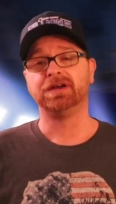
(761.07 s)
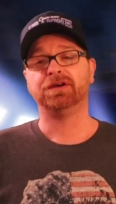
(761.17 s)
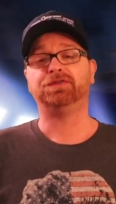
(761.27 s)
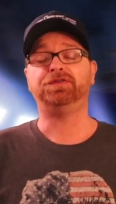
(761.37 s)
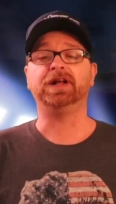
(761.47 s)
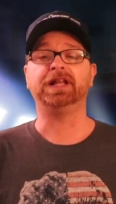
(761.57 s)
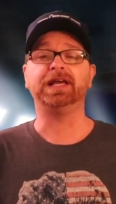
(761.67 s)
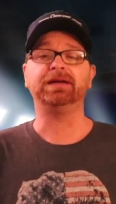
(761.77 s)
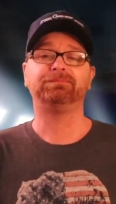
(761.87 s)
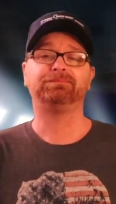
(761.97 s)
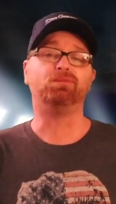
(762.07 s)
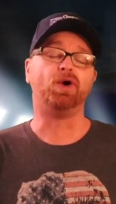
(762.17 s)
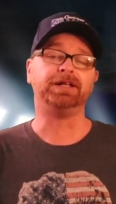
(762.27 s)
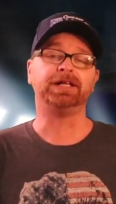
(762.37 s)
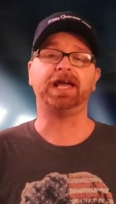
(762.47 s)
Philly
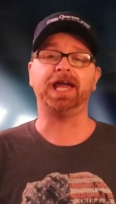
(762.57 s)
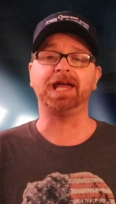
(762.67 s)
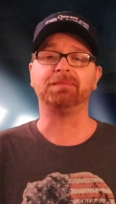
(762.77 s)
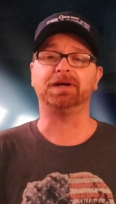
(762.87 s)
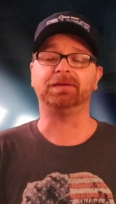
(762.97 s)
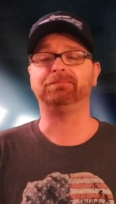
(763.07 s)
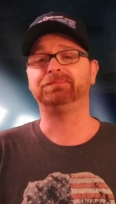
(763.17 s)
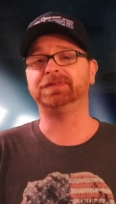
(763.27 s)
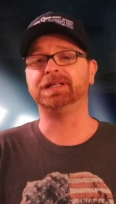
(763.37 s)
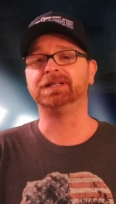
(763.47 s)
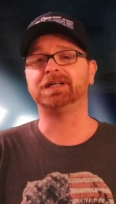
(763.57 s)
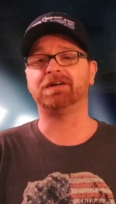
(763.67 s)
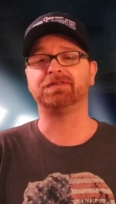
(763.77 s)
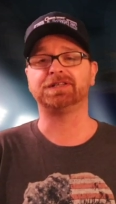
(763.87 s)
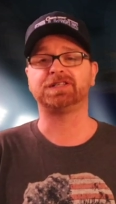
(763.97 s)
won the game but didn't
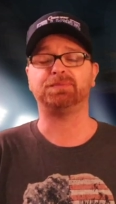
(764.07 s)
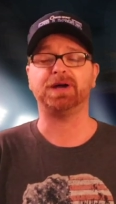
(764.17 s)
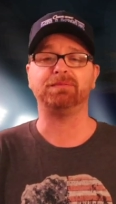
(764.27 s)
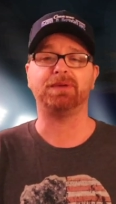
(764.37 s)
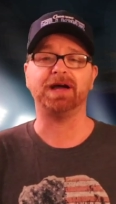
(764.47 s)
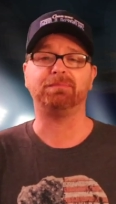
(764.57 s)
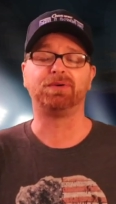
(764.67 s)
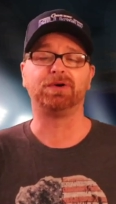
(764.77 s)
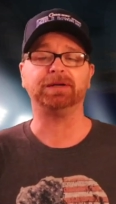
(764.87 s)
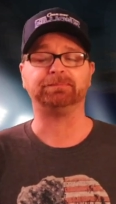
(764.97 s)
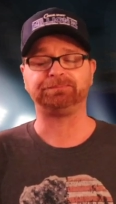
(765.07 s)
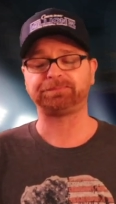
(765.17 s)
cover the spread by a point.